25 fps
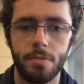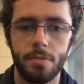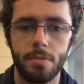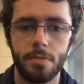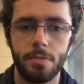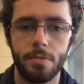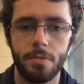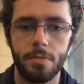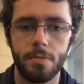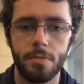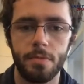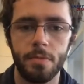
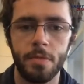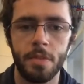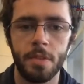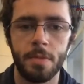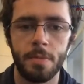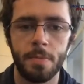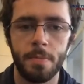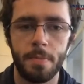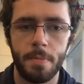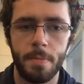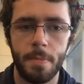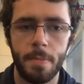
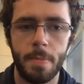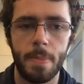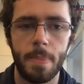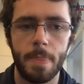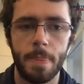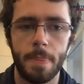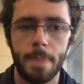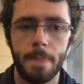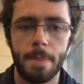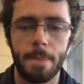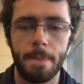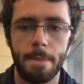
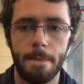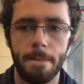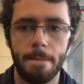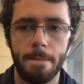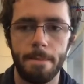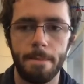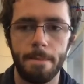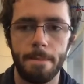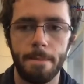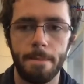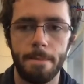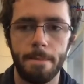
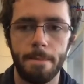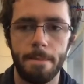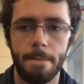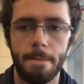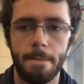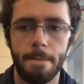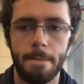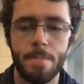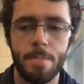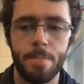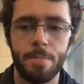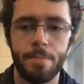
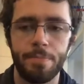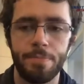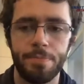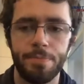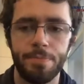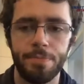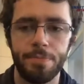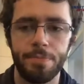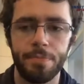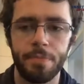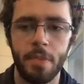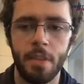
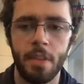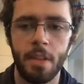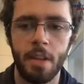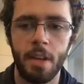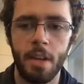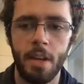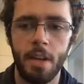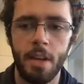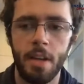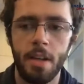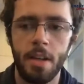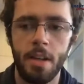
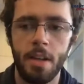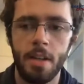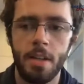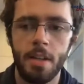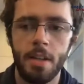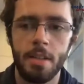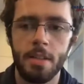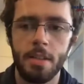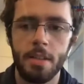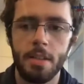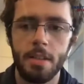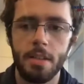
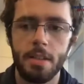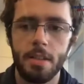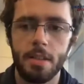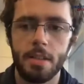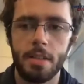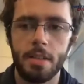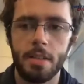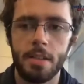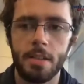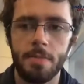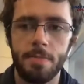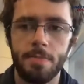
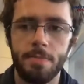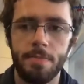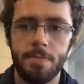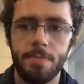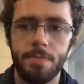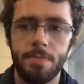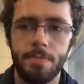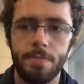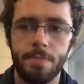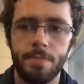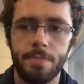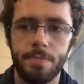
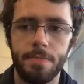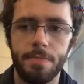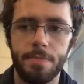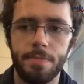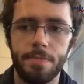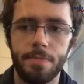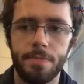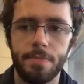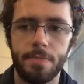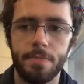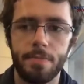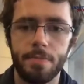
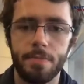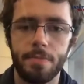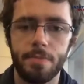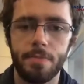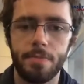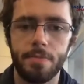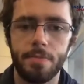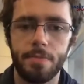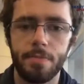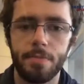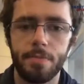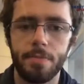
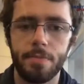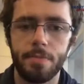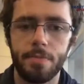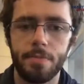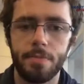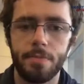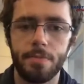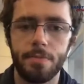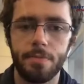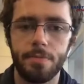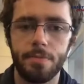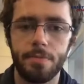
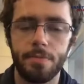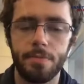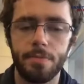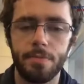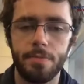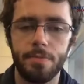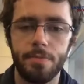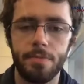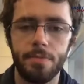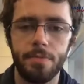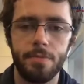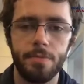
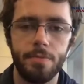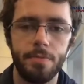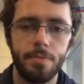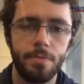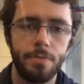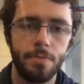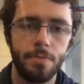[no speech]